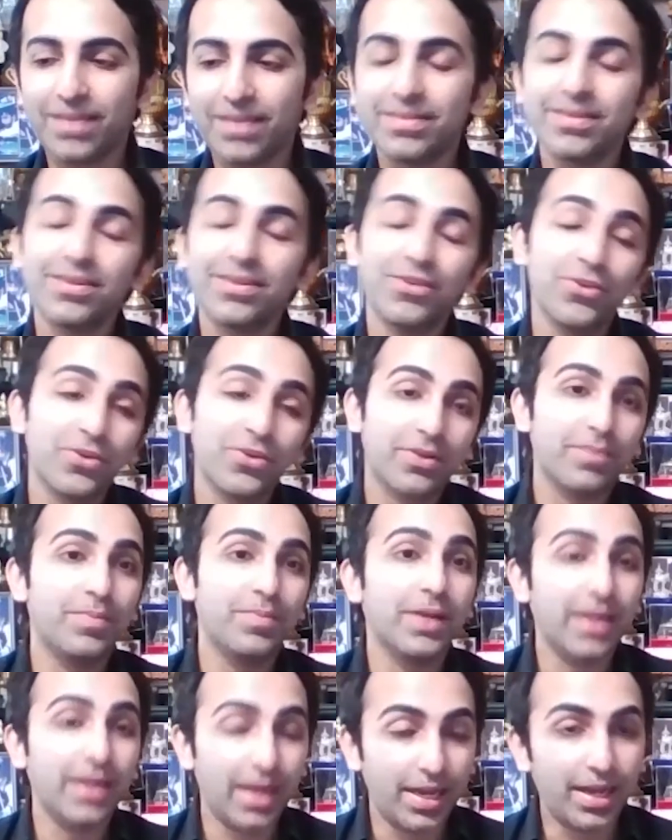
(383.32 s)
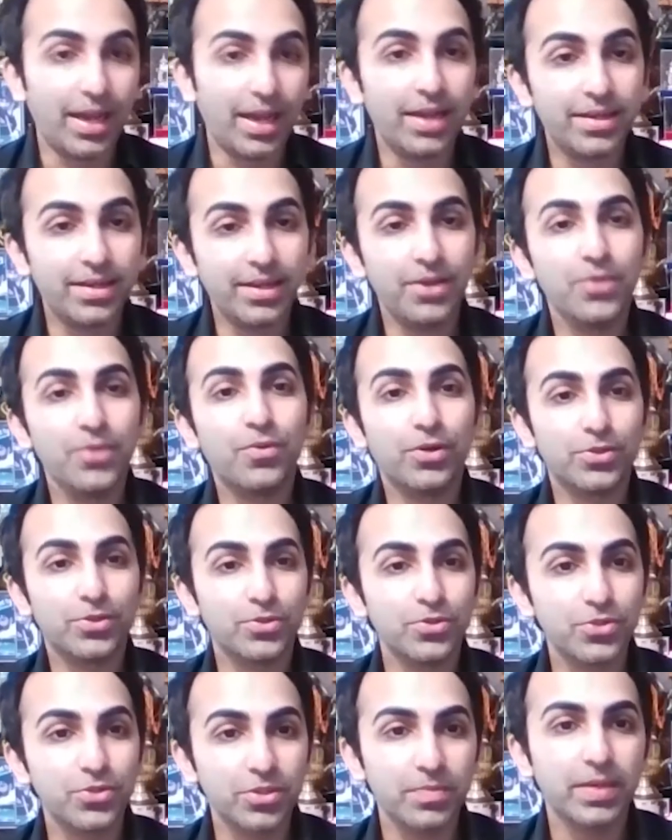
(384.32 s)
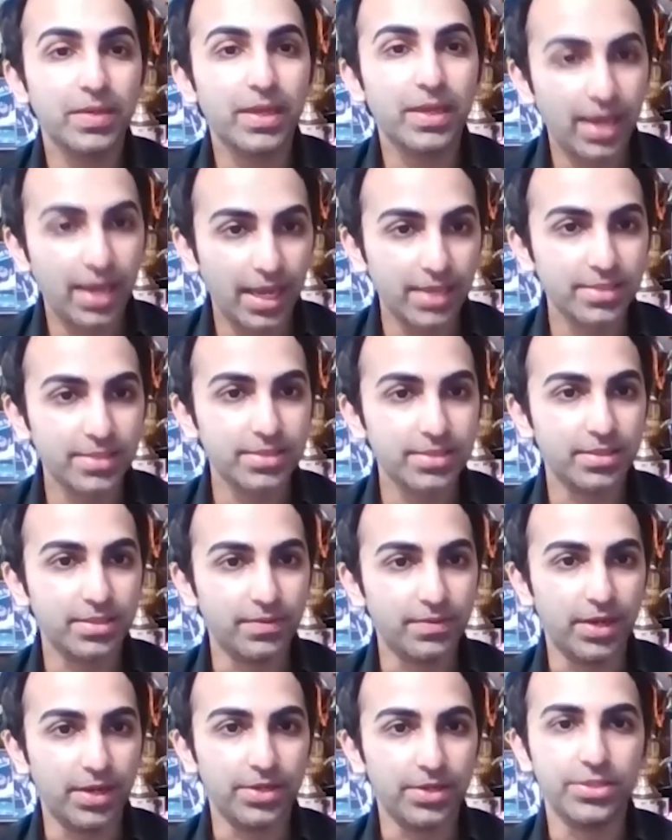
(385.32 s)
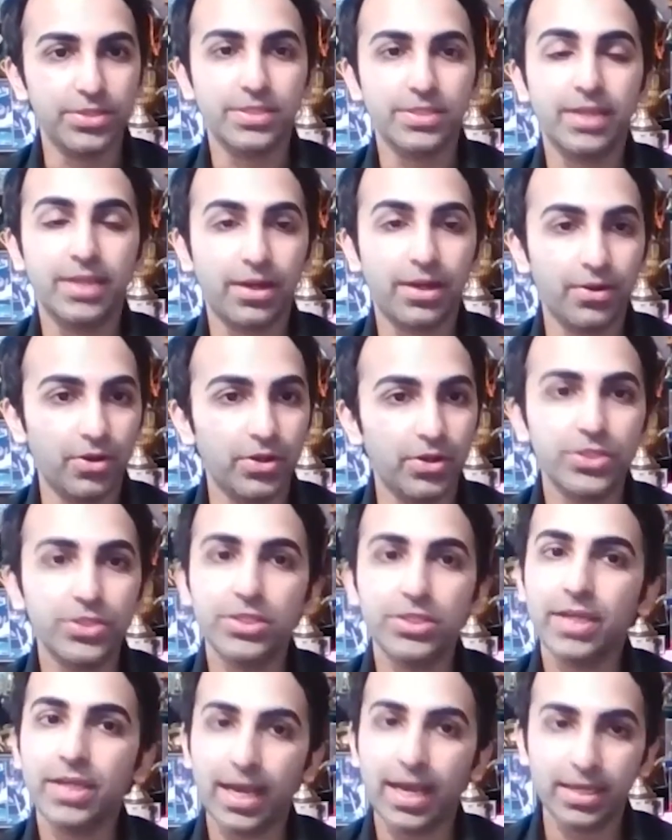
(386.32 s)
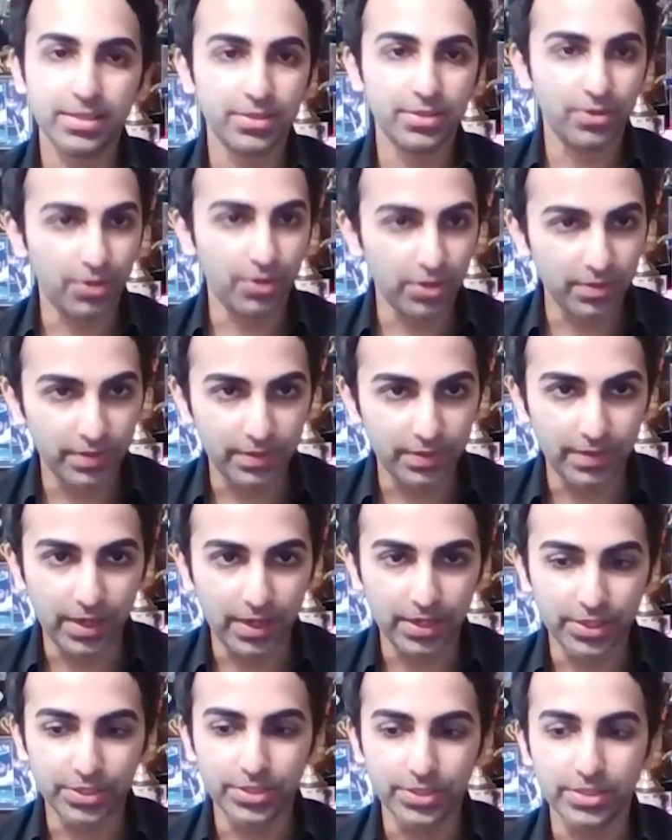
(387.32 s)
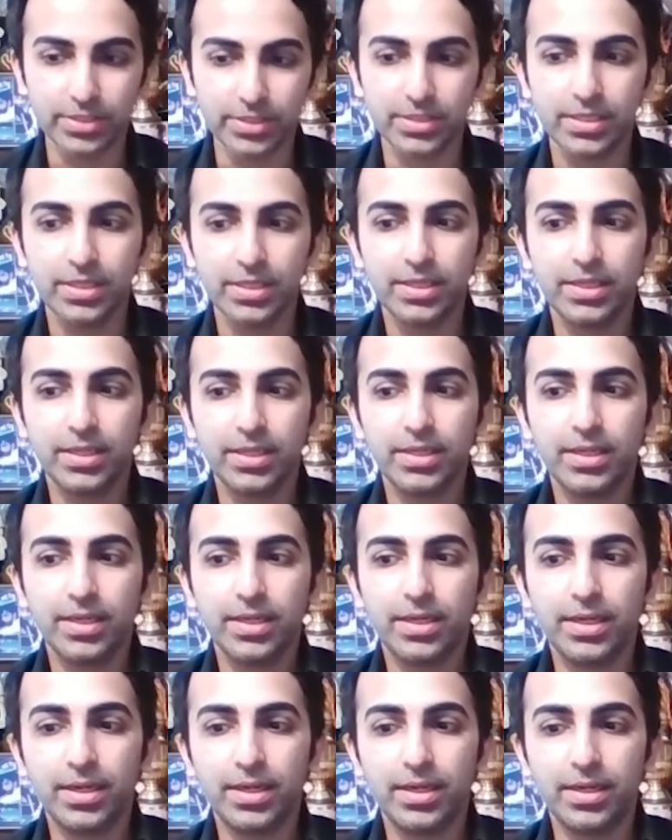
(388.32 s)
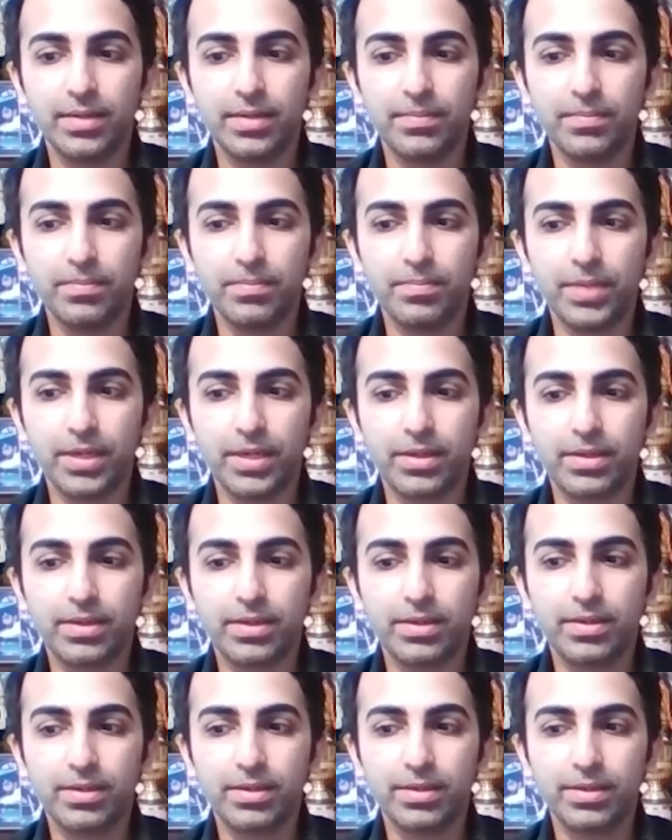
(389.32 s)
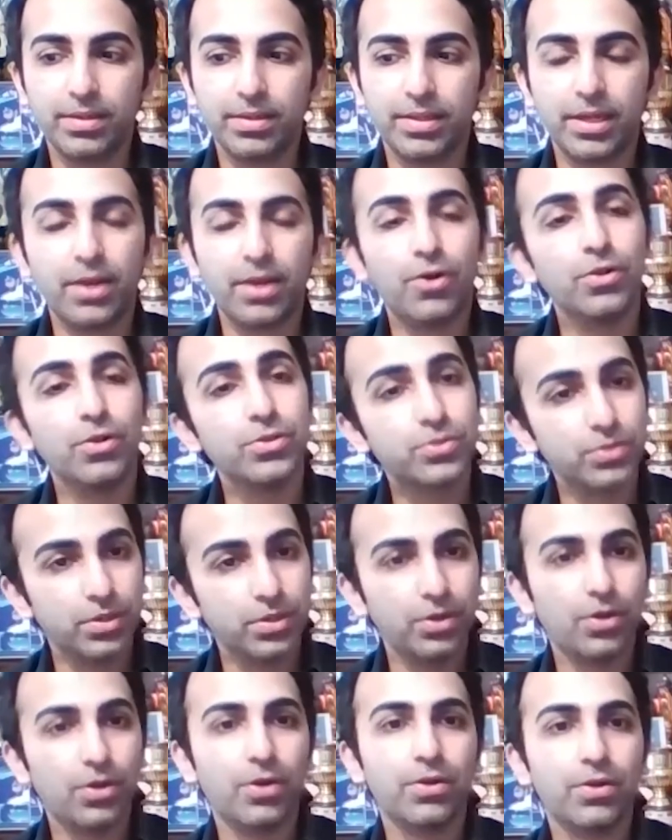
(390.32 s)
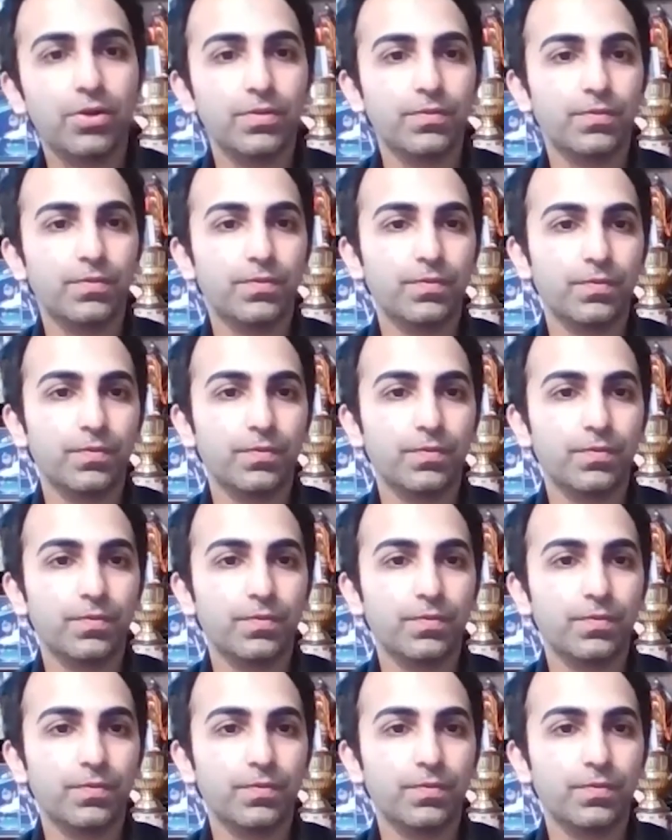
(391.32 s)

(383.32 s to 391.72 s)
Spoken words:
Look, but I'll tell you what, social media has its advantages. Technology has a lot of advantages. But there are also a lot of